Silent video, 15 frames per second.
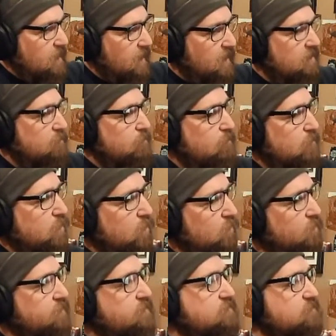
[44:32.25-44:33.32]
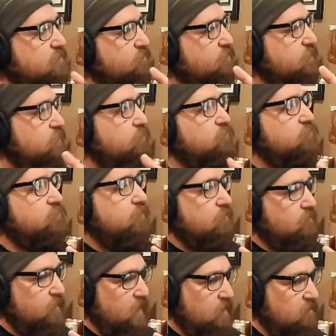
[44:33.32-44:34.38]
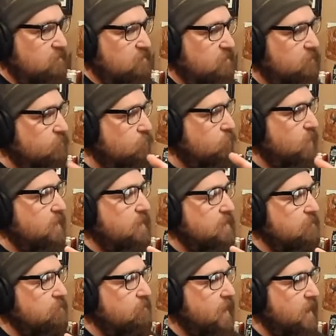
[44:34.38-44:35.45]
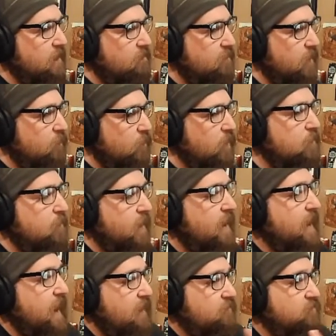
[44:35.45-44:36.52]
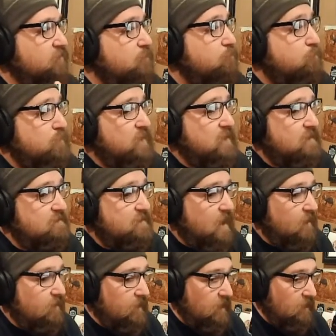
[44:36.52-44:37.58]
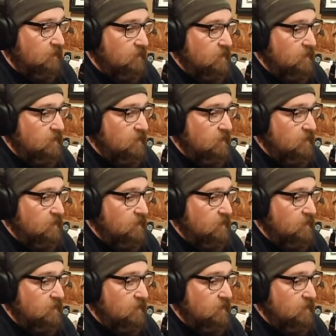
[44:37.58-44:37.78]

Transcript: and mold it to future events of what might actually be telling.